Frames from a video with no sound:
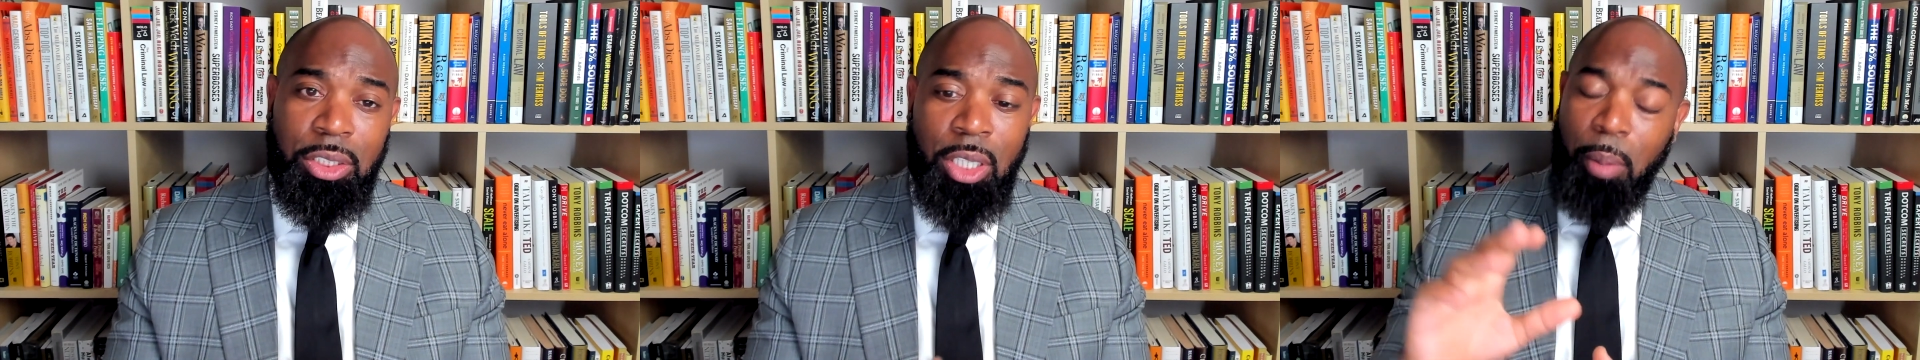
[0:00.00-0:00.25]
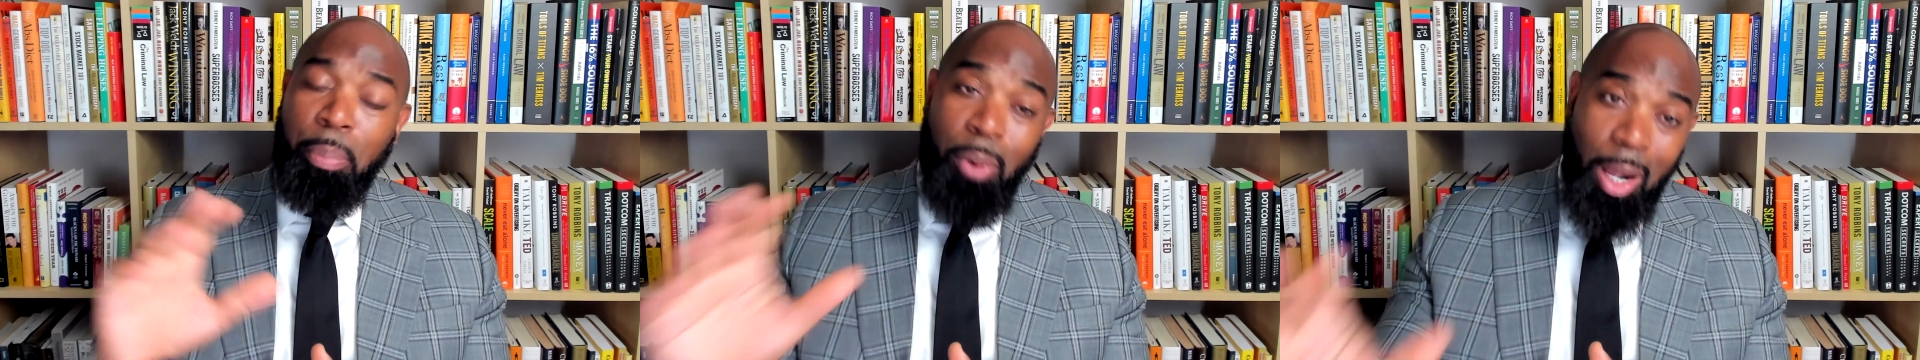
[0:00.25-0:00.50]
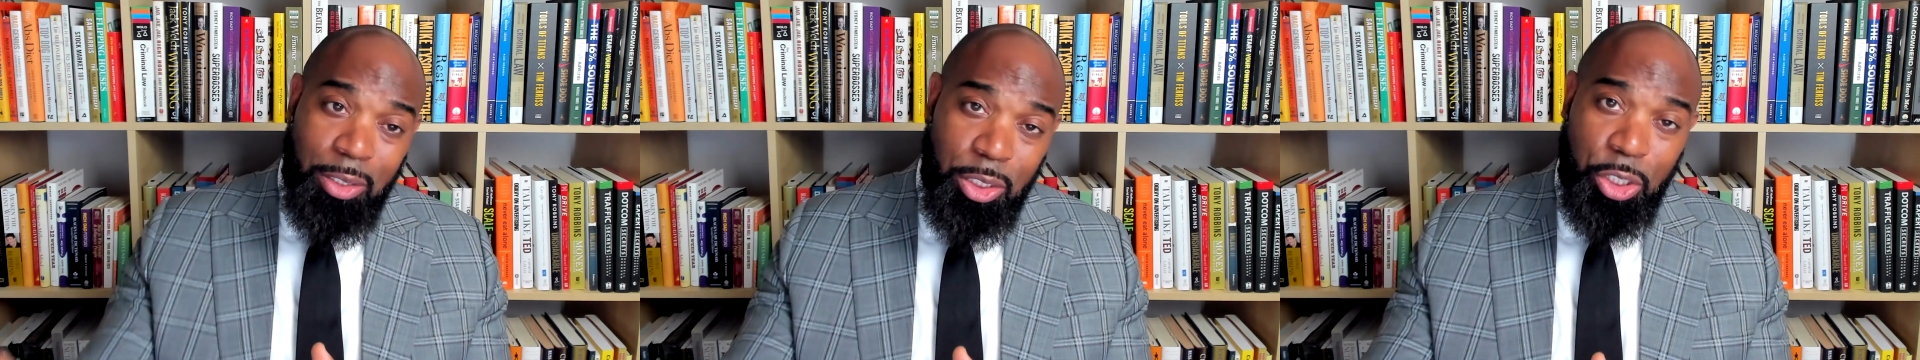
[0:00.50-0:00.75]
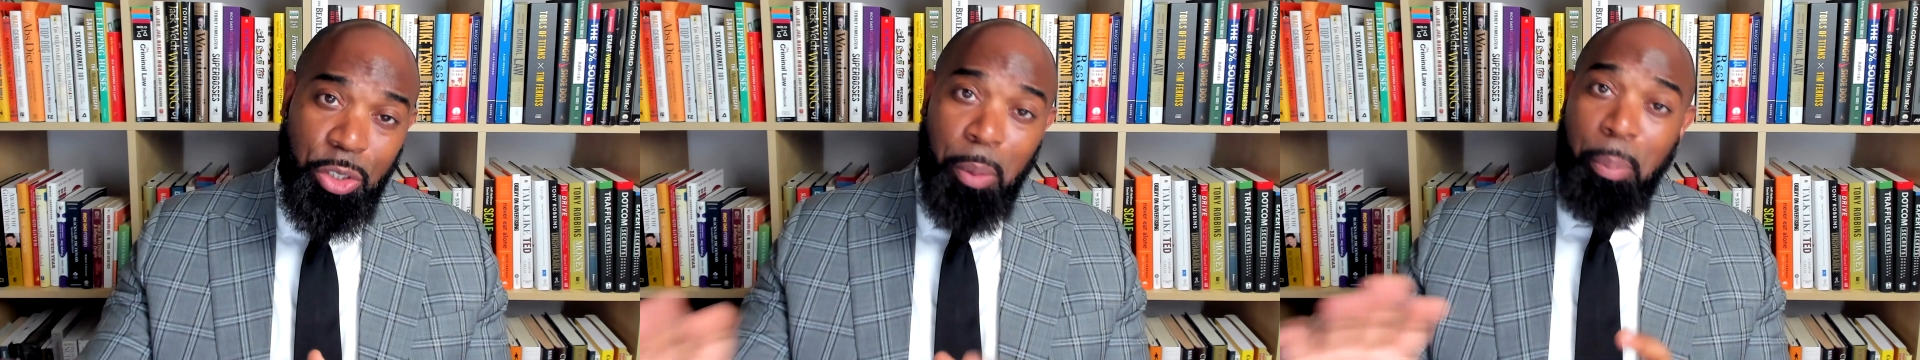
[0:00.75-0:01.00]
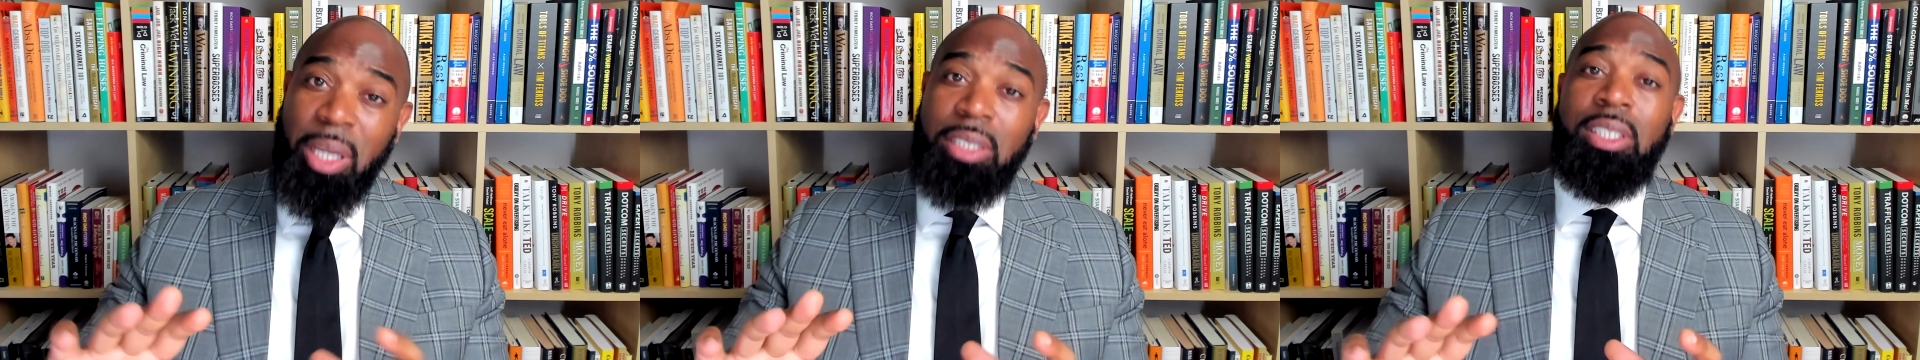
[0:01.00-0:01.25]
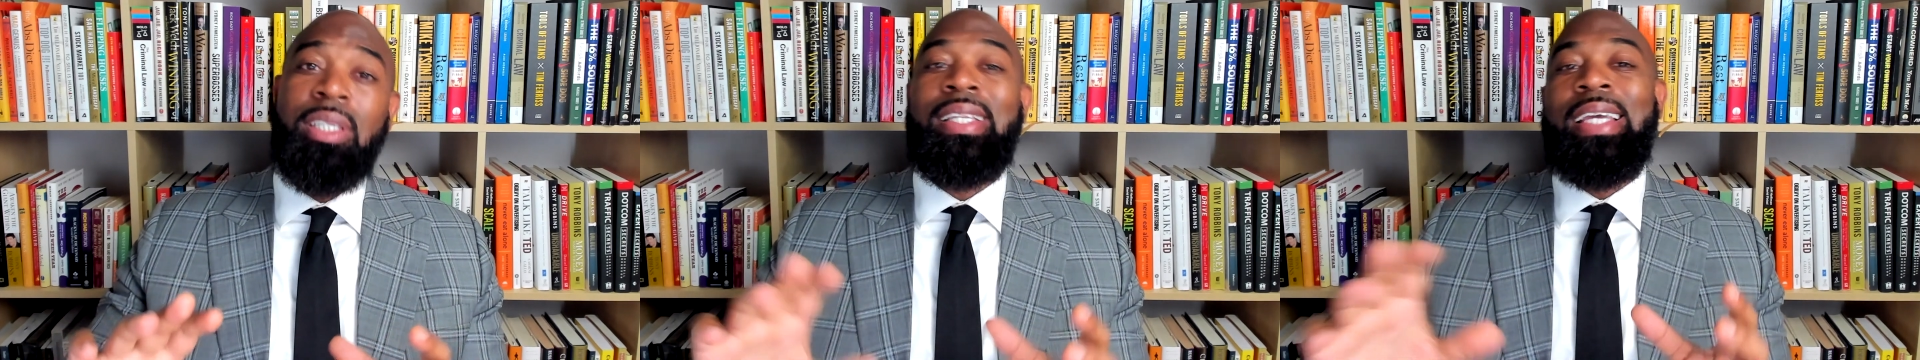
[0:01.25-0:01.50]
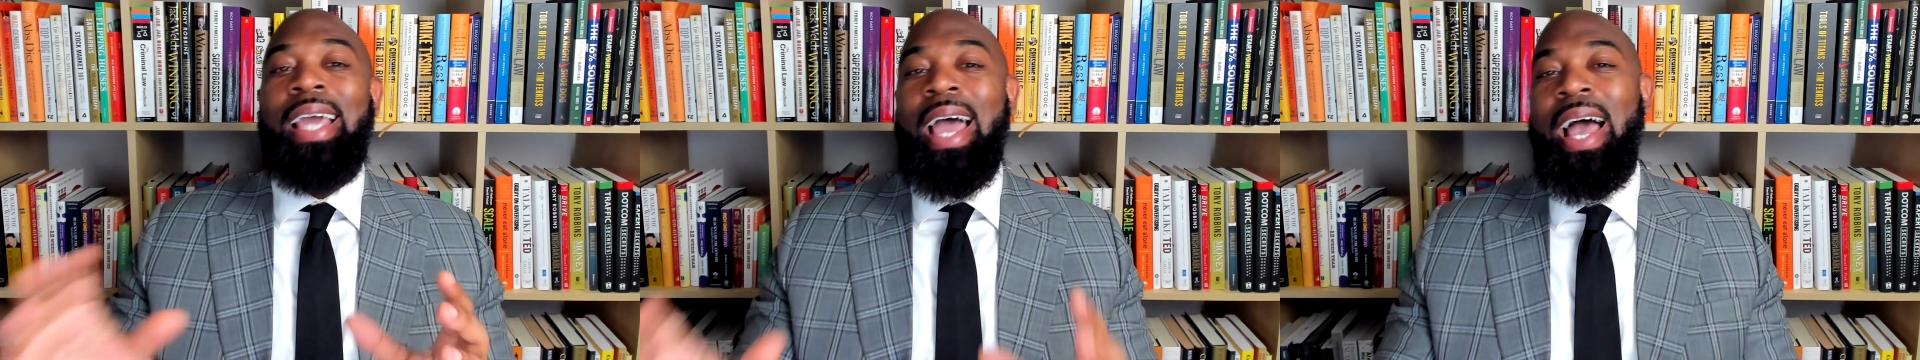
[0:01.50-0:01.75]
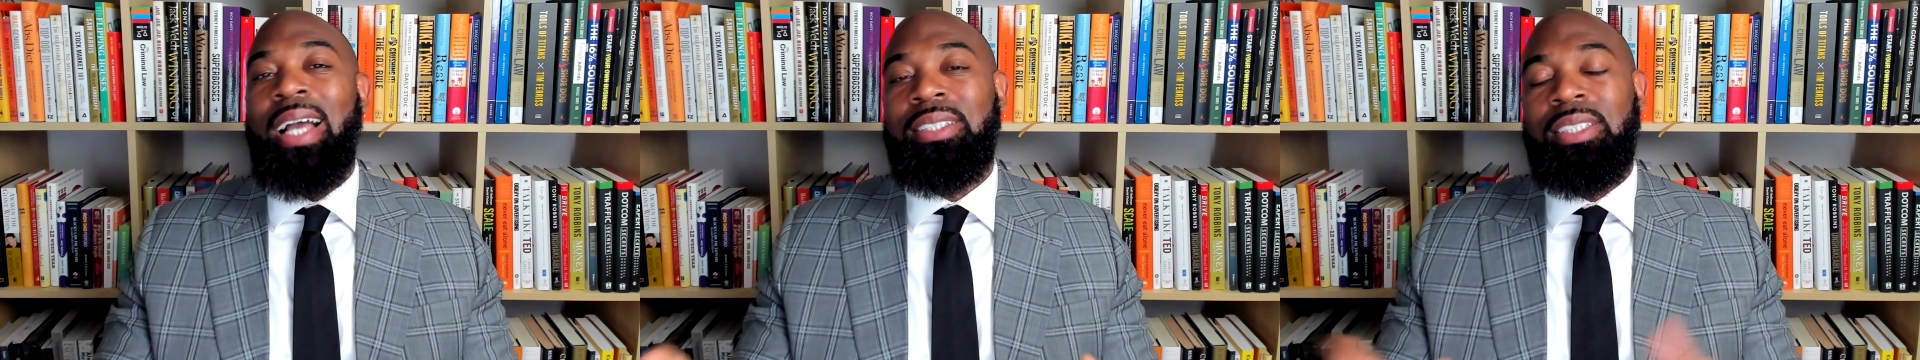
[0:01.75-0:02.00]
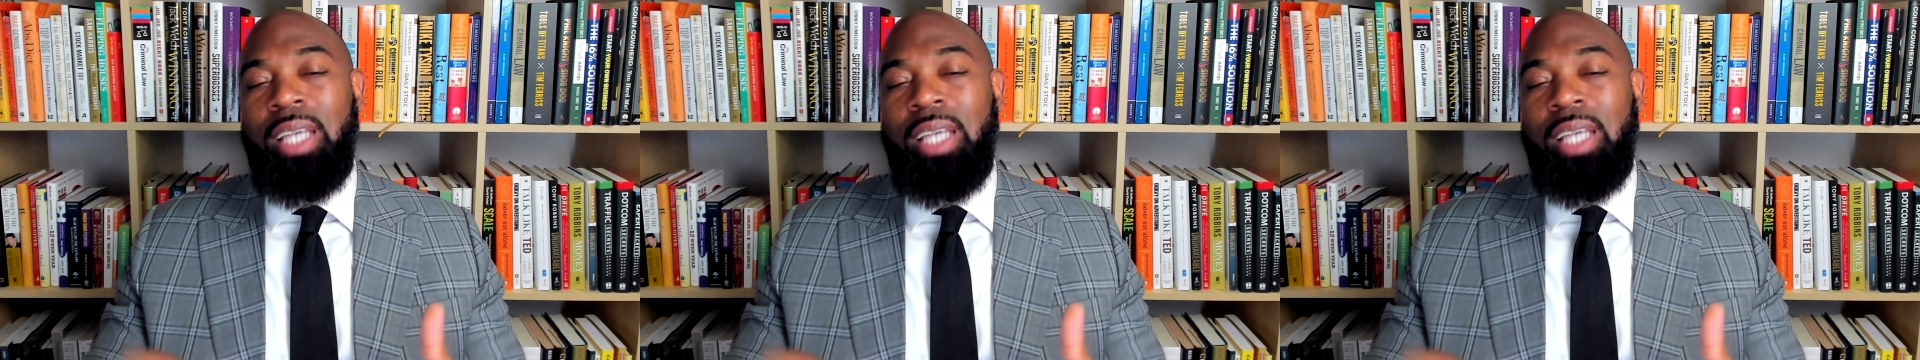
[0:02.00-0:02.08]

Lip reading: the prosecutor basically acts